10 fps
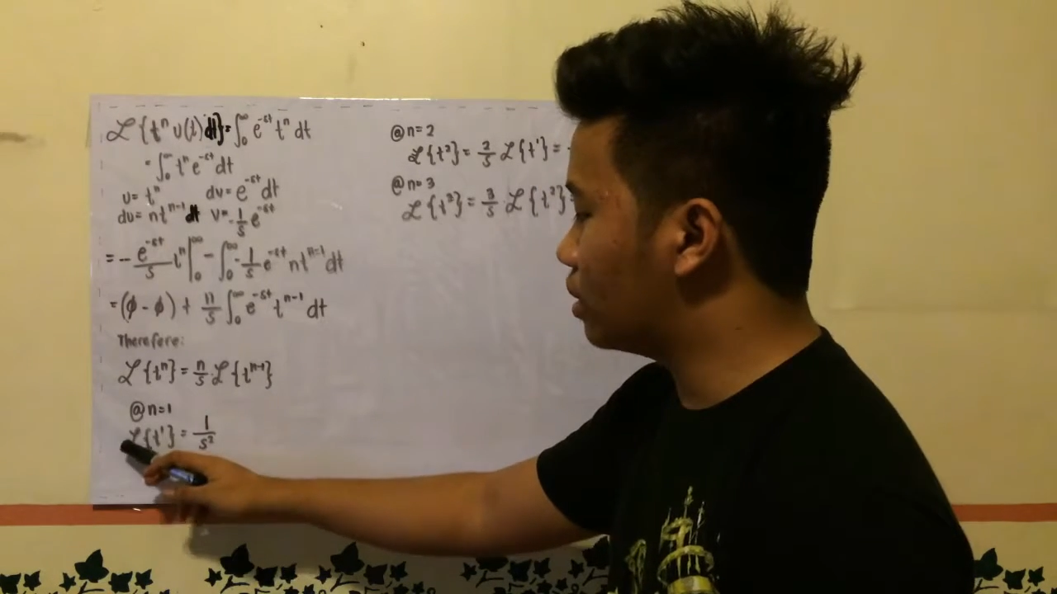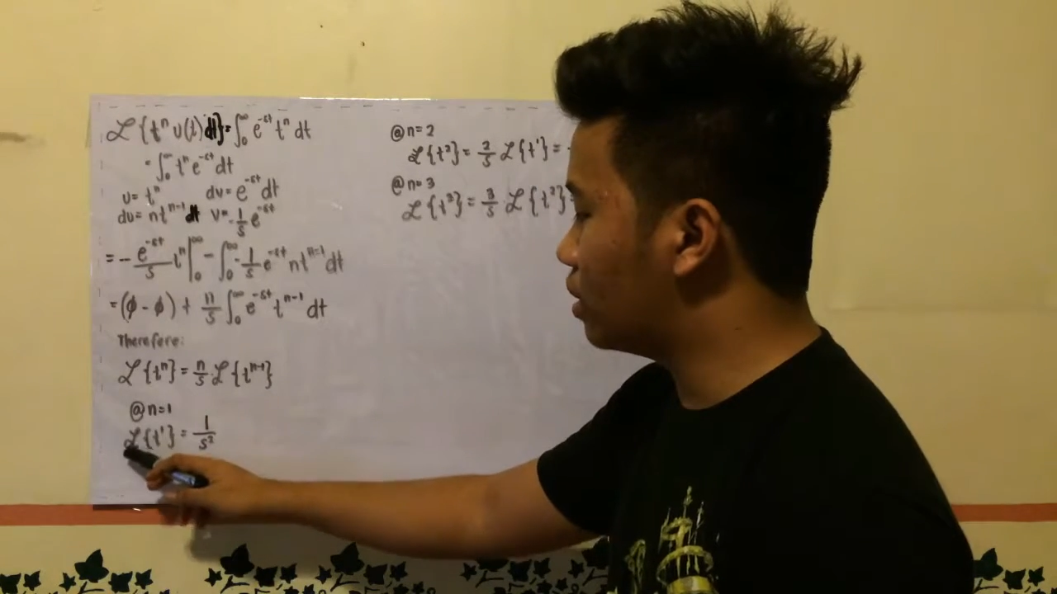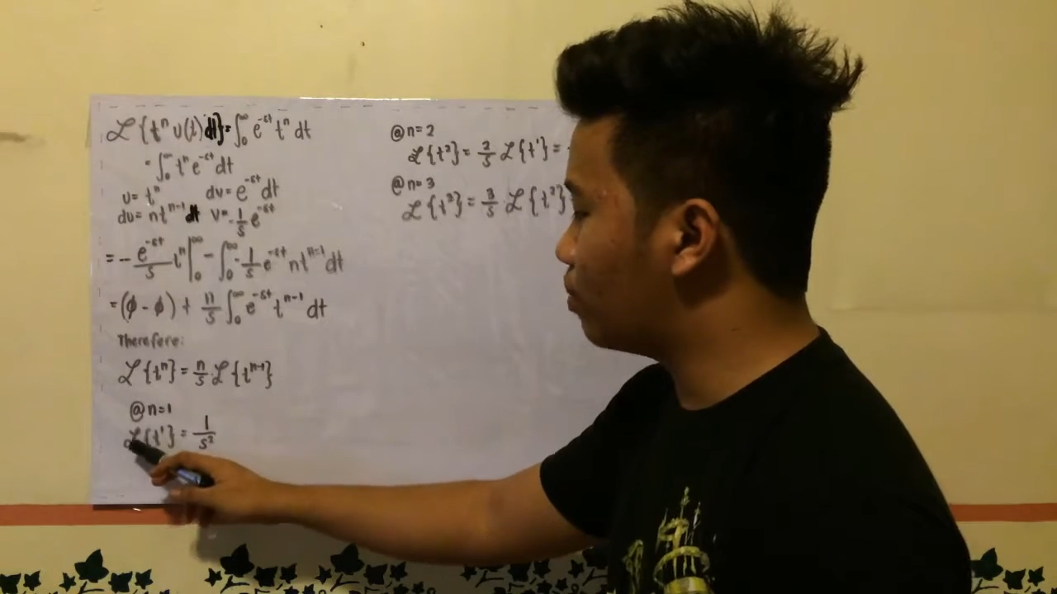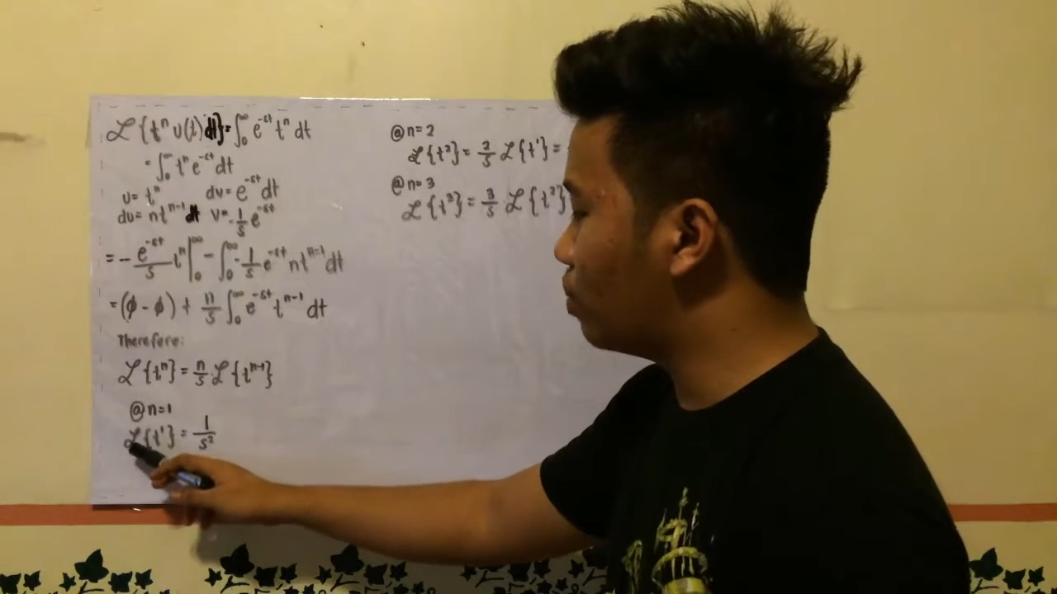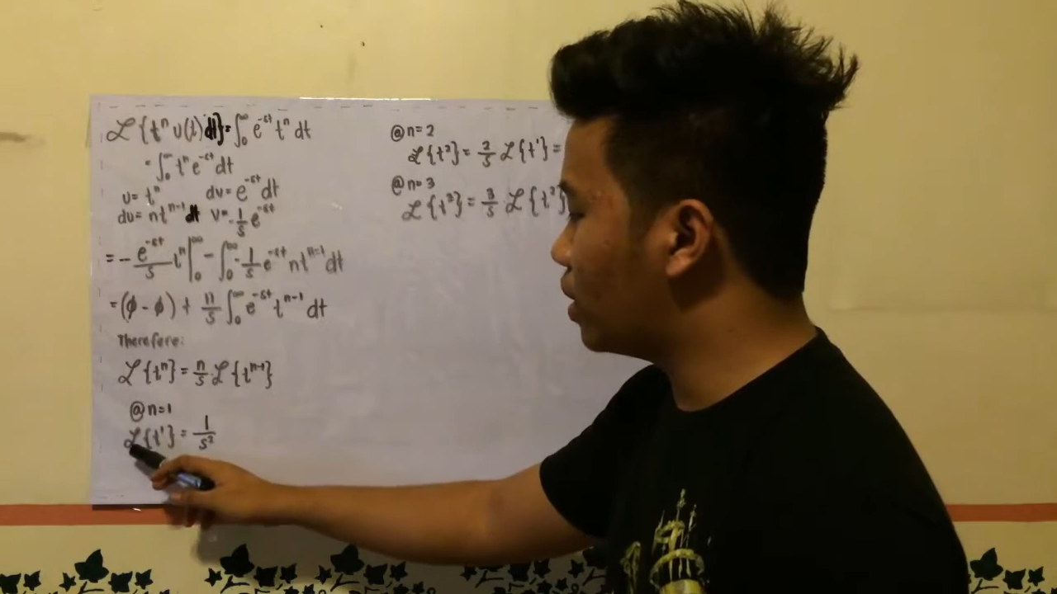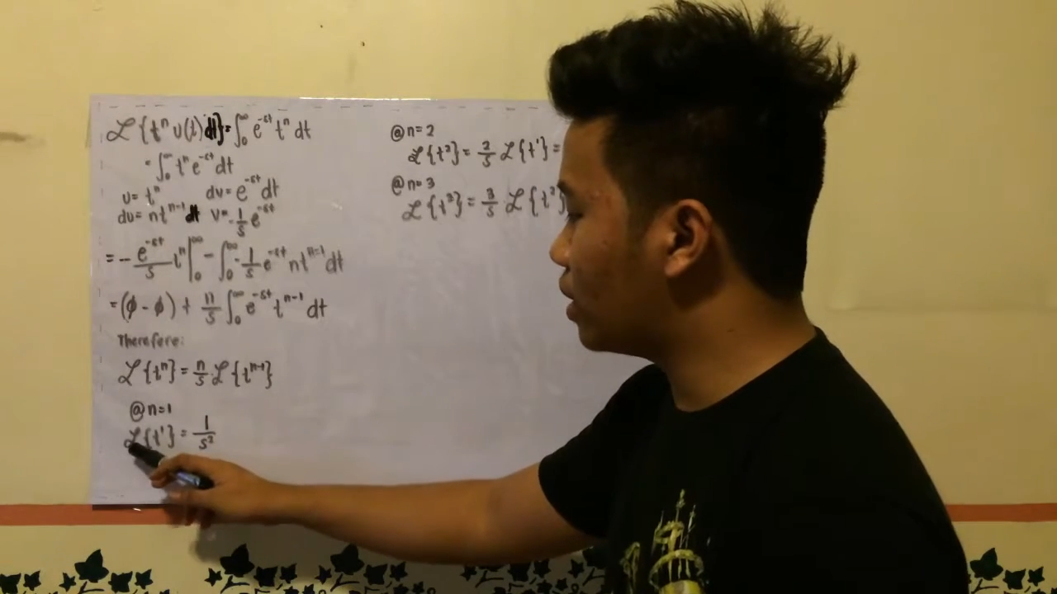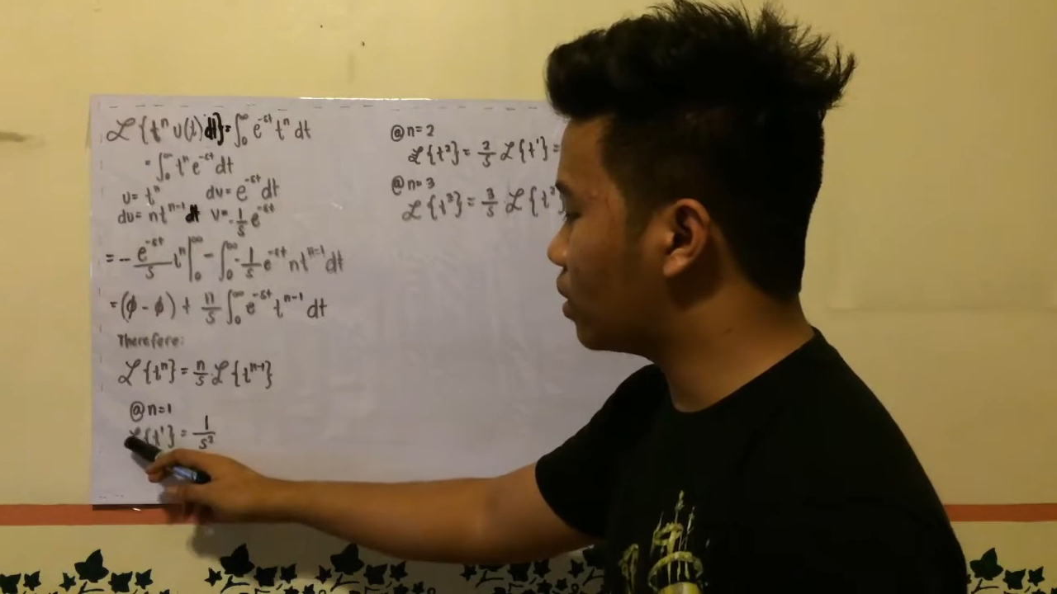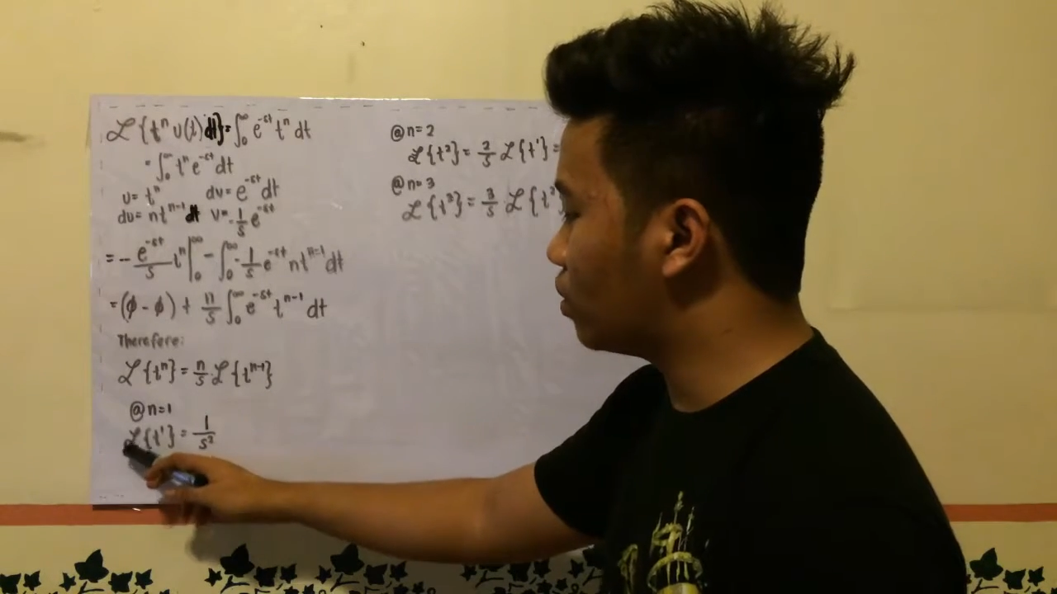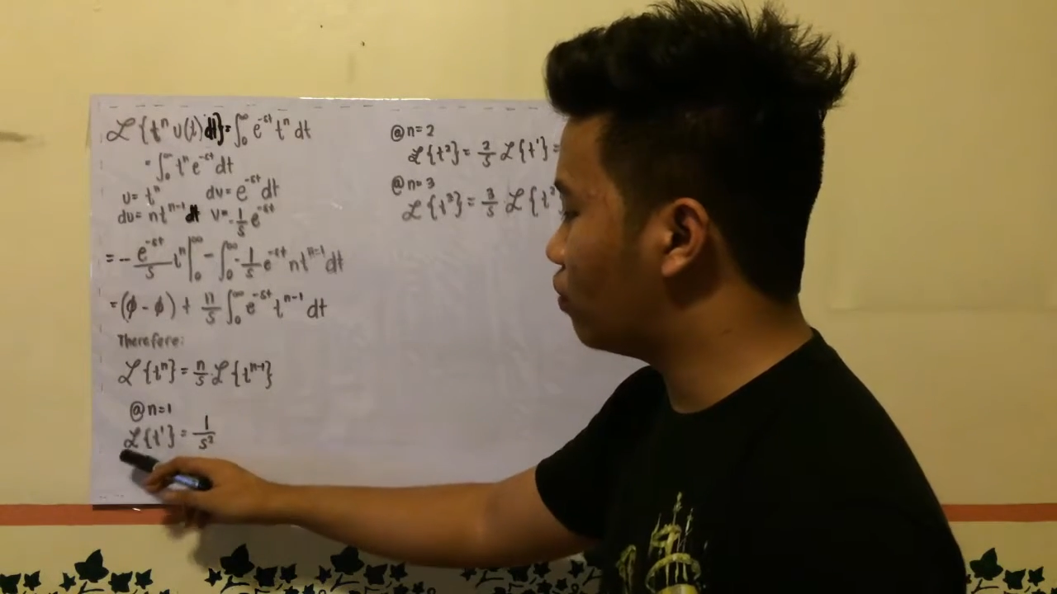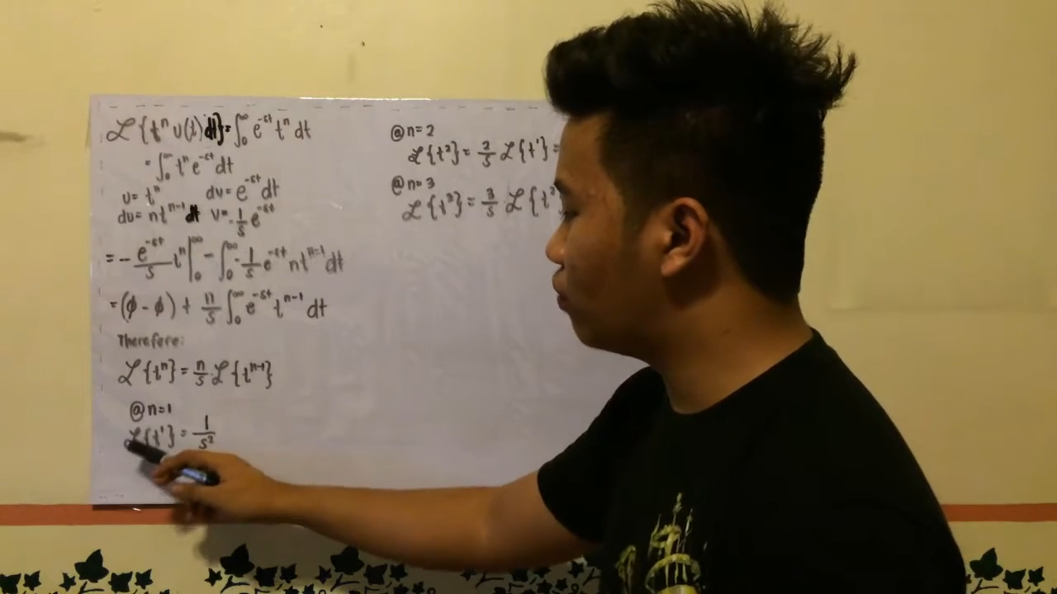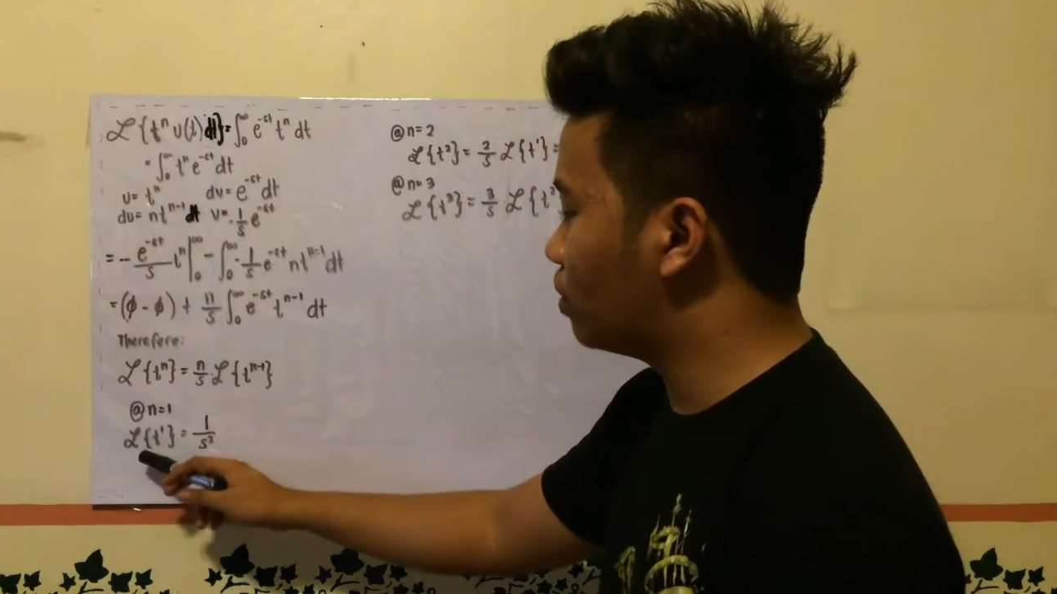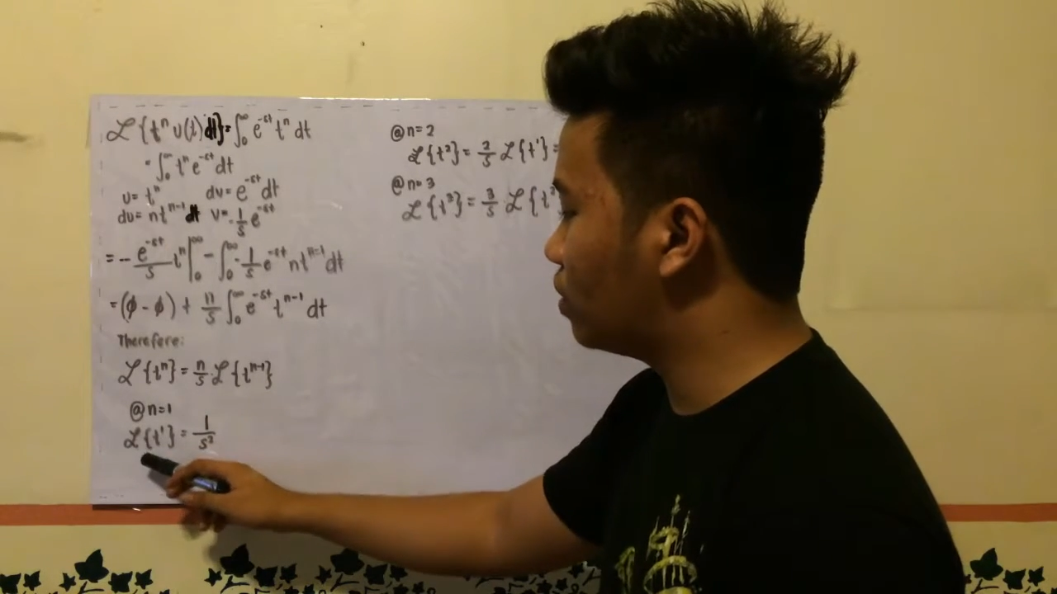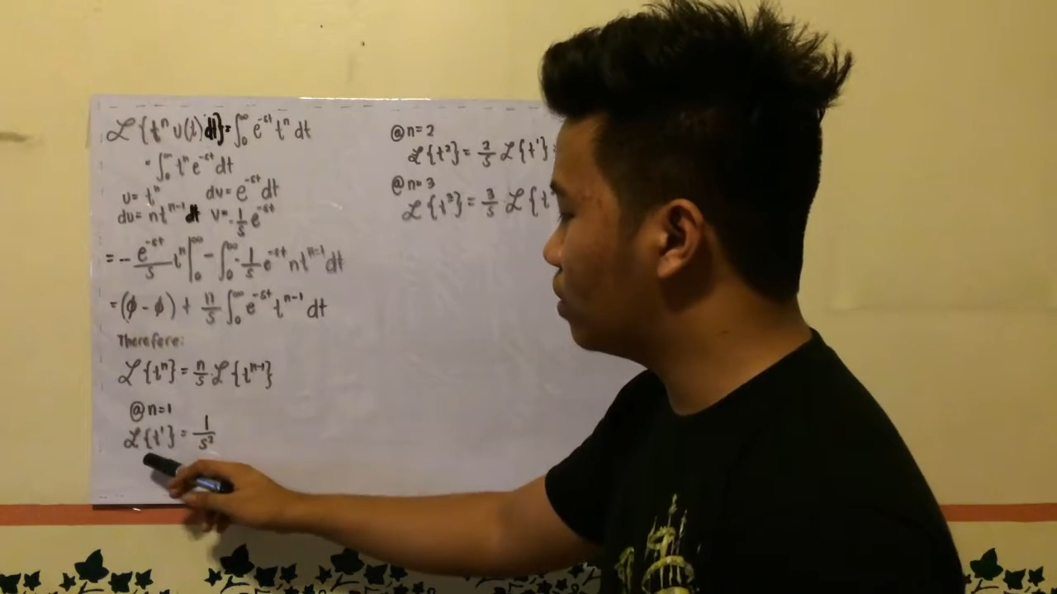the Laplace of